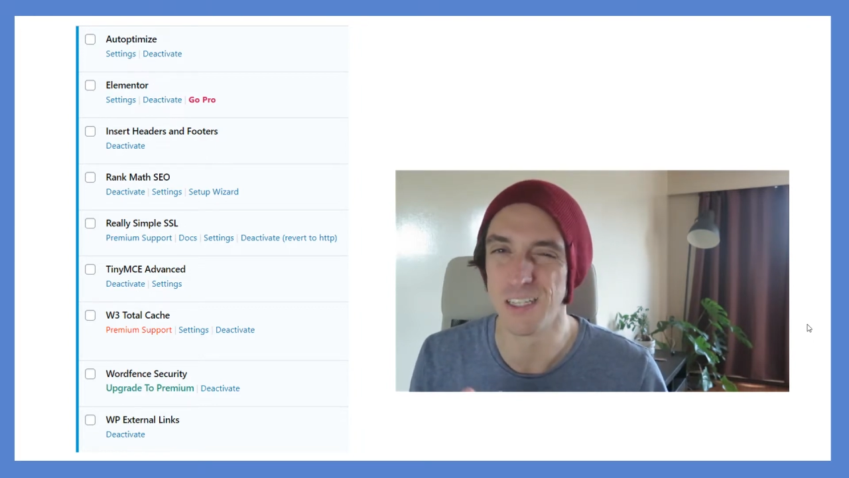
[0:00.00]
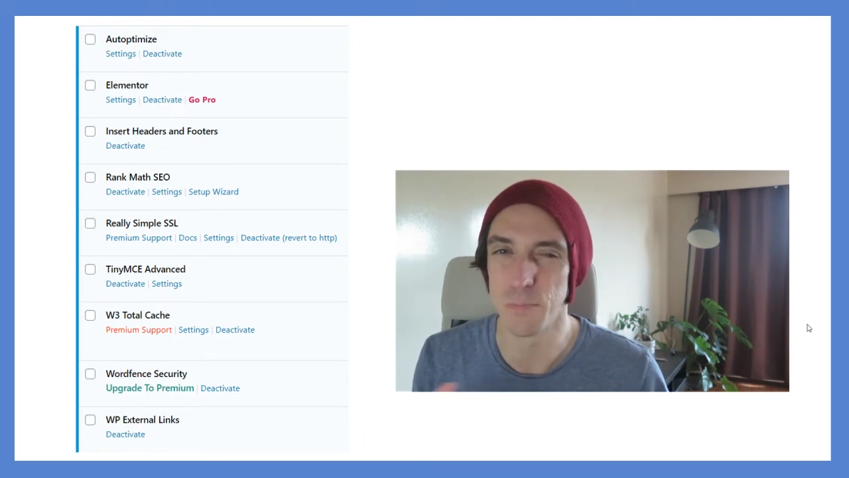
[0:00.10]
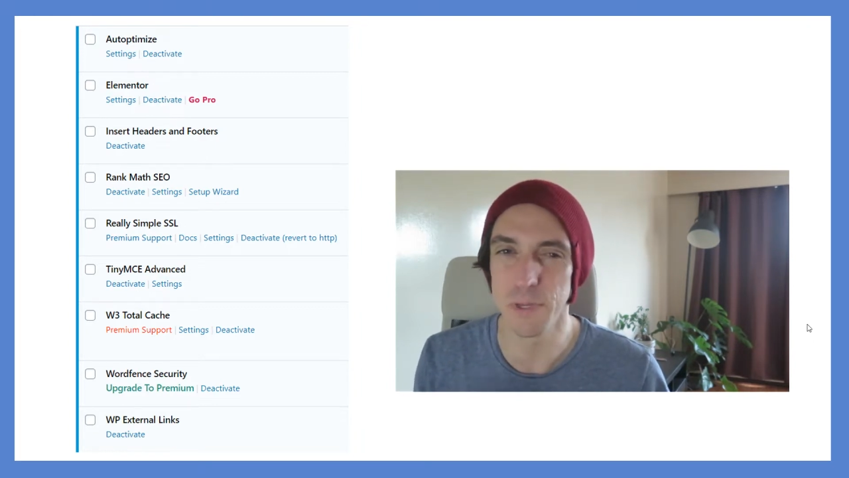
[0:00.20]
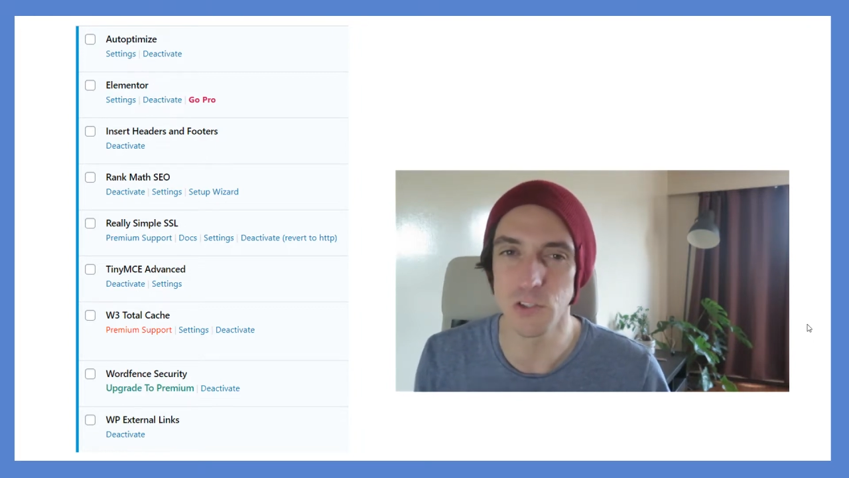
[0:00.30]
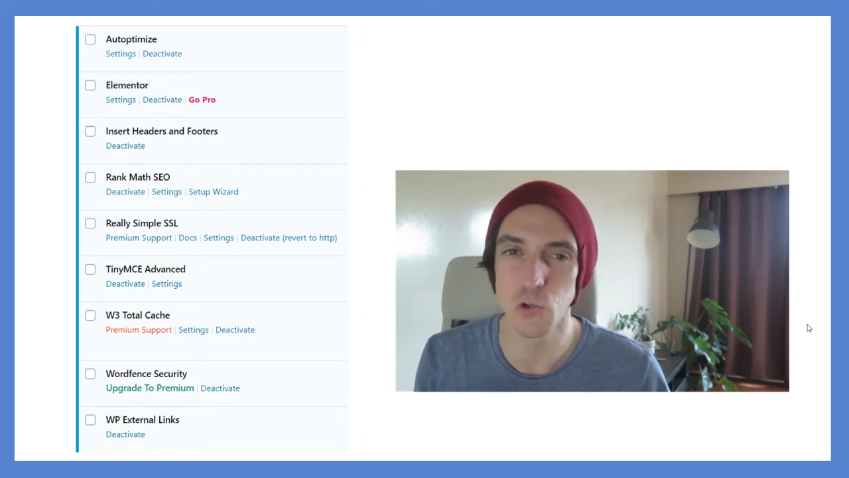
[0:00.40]
it's
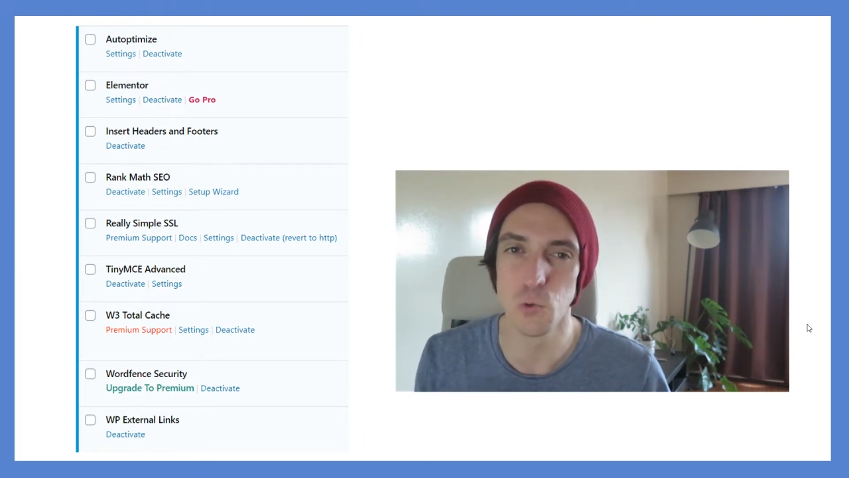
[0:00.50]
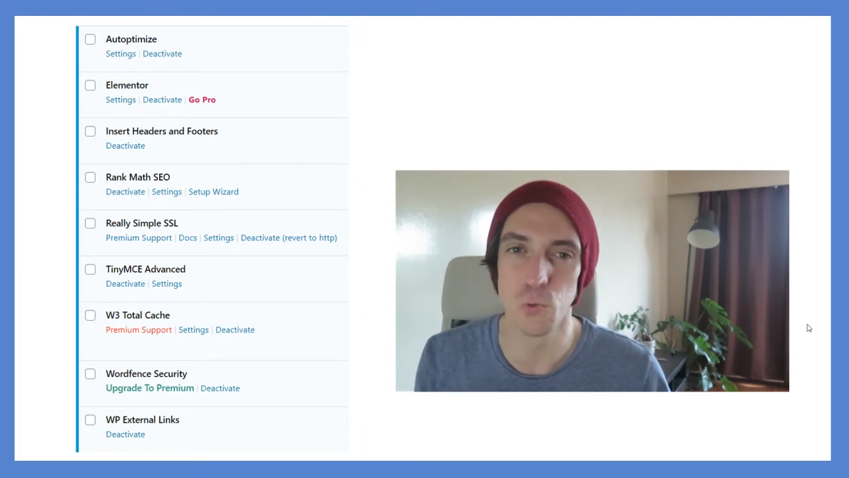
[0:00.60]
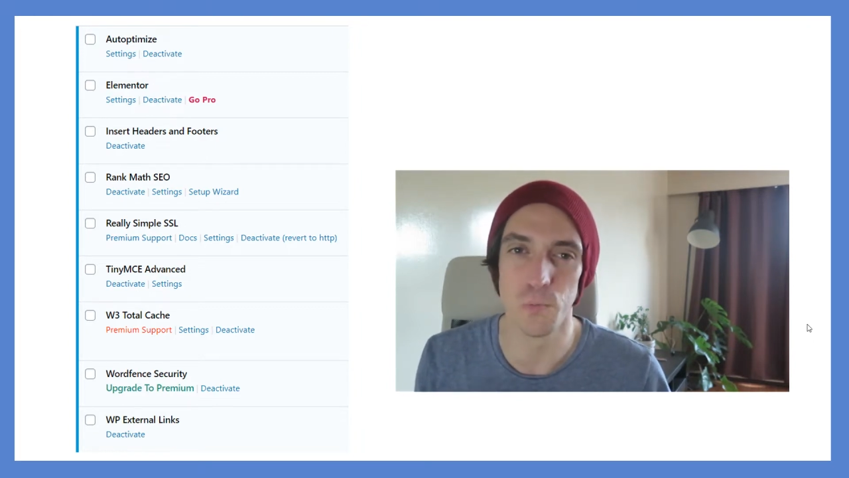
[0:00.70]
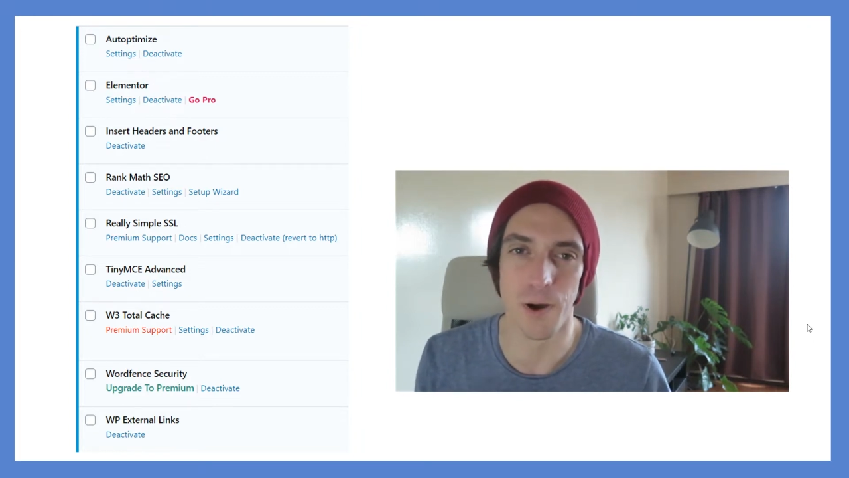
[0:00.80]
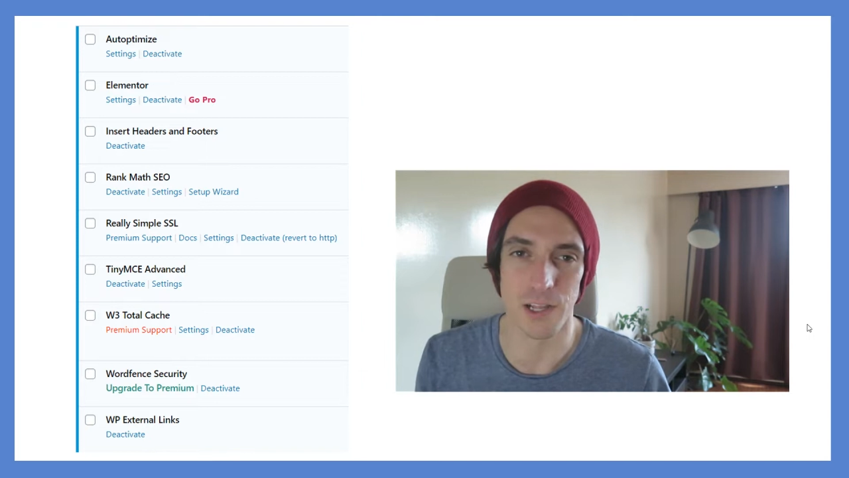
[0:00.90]
a bit
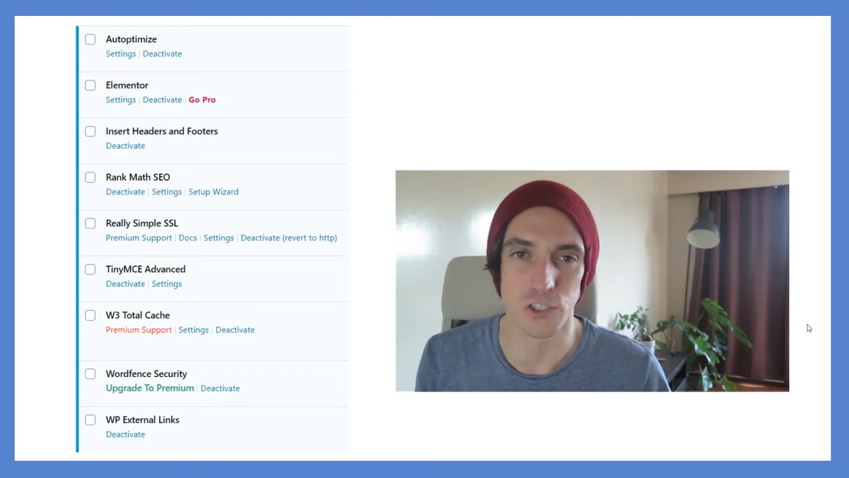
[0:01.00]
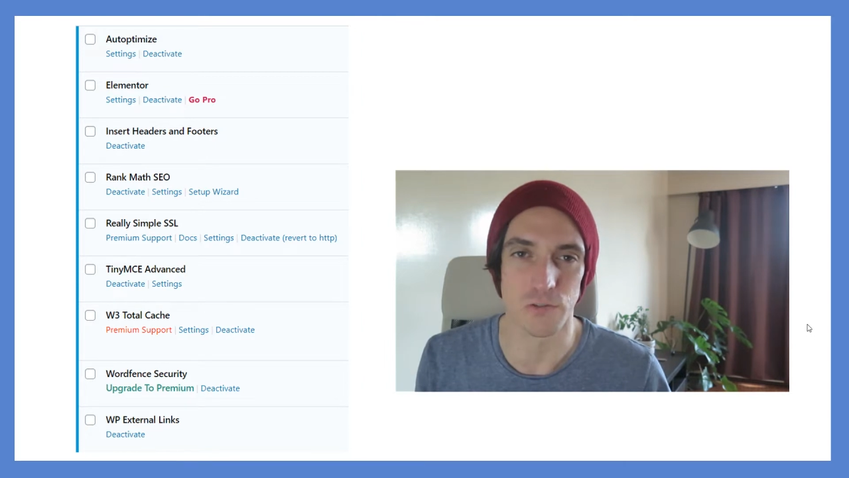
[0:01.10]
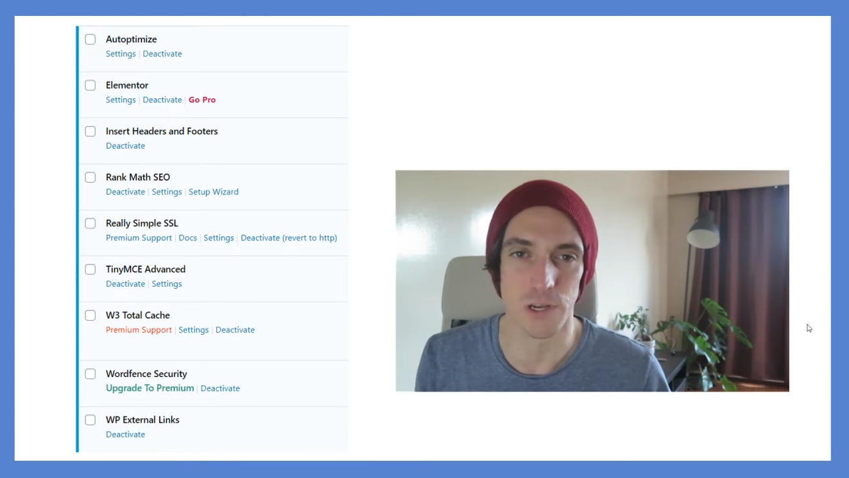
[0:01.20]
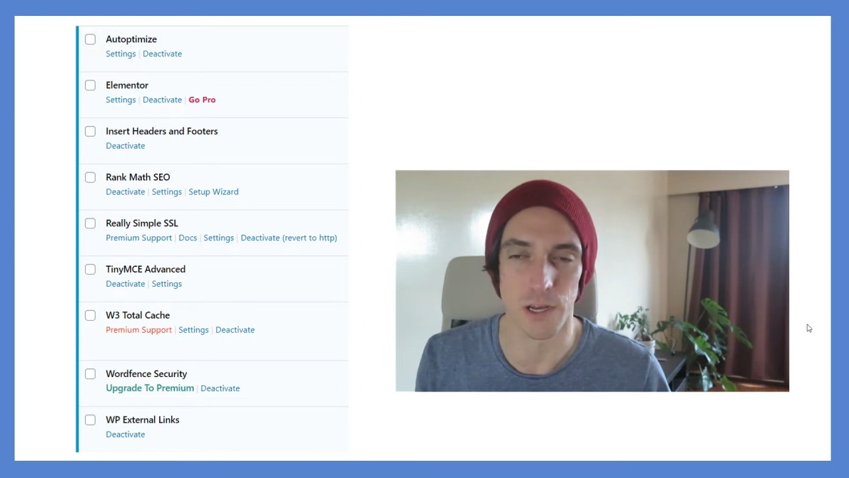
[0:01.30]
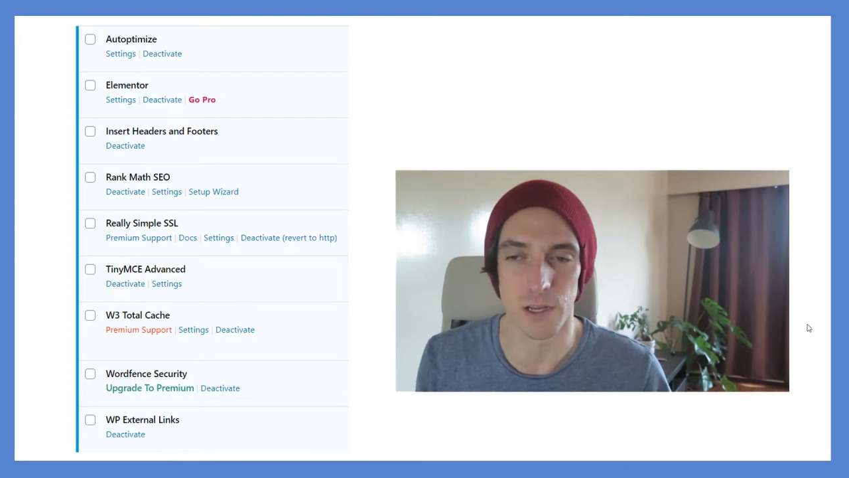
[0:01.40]
too much
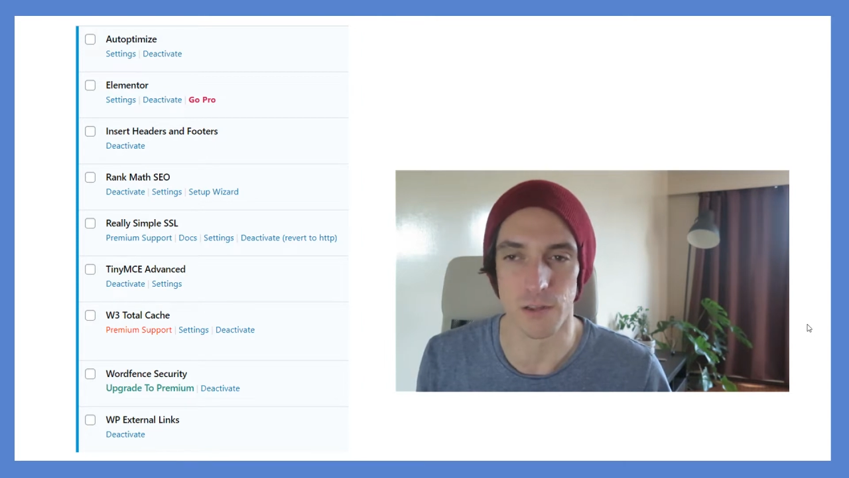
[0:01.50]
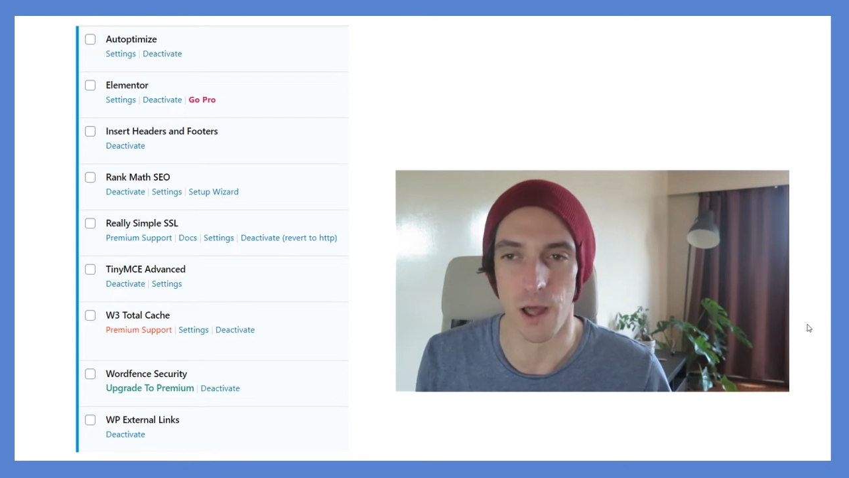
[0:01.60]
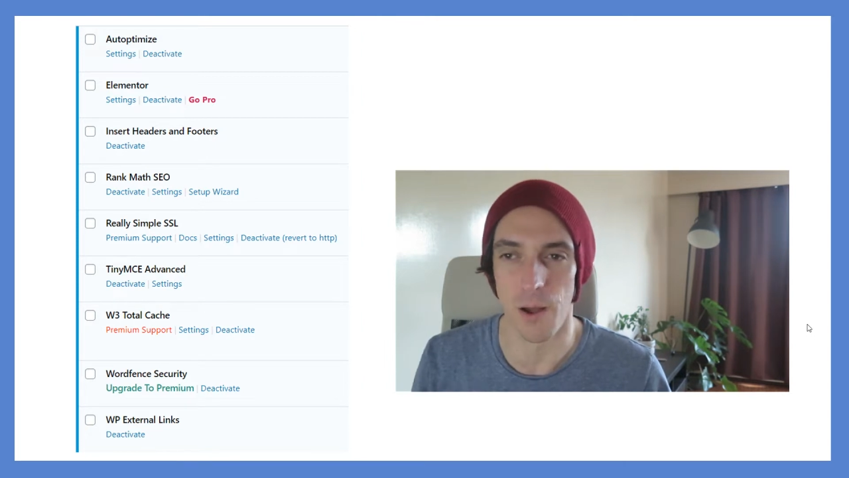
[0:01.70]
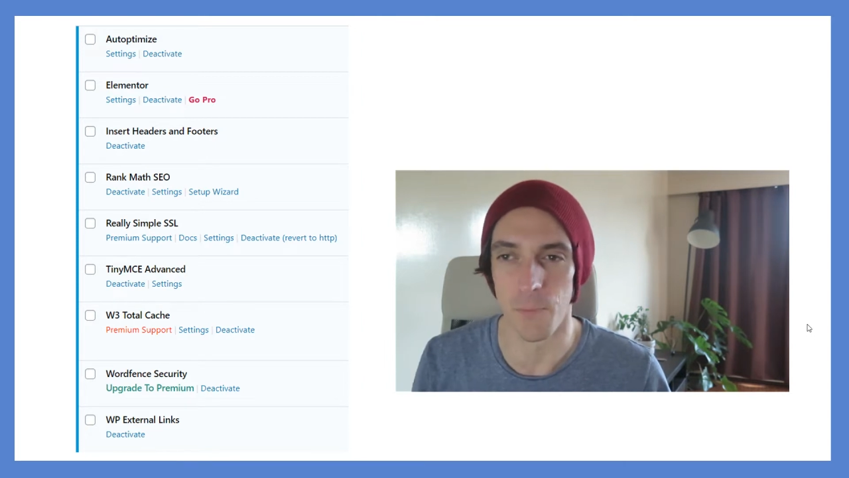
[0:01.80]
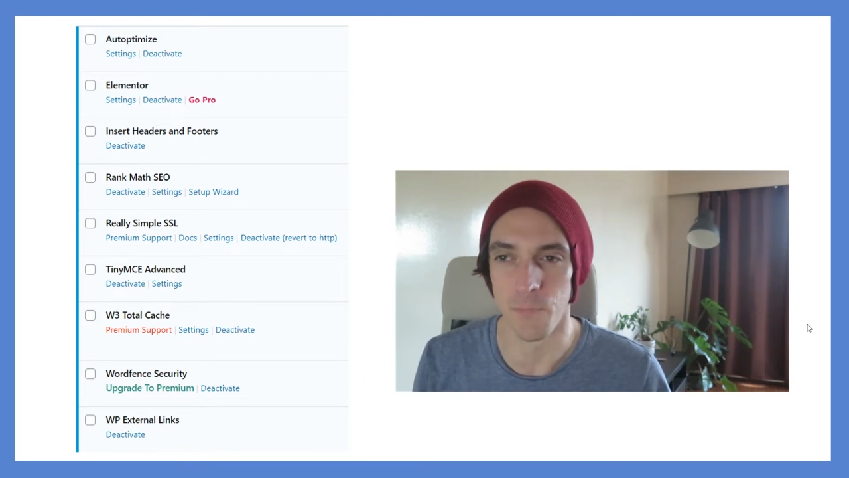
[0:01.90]
of
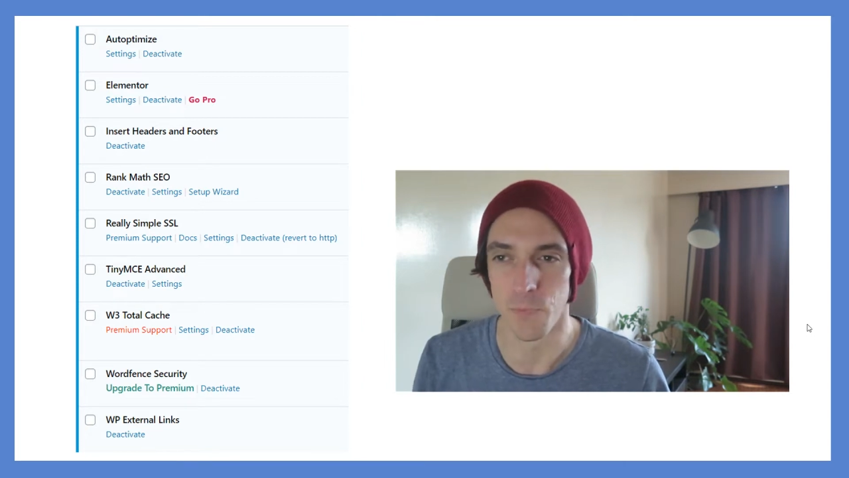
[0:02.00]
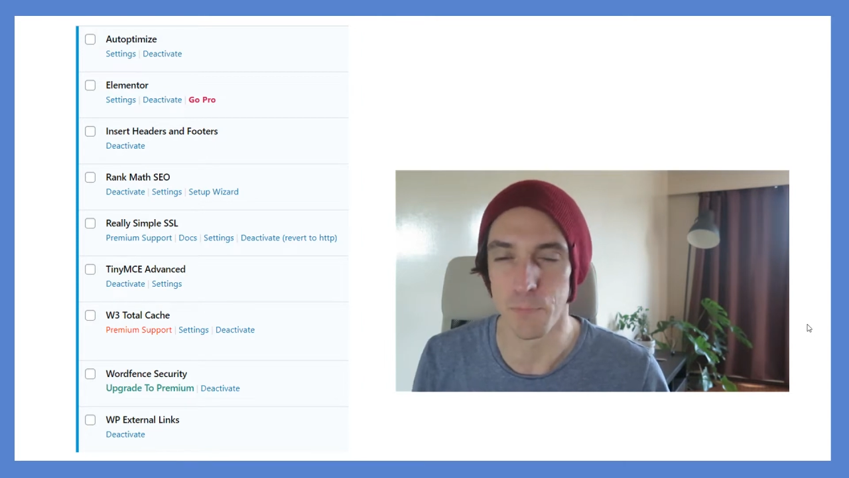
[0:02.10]
a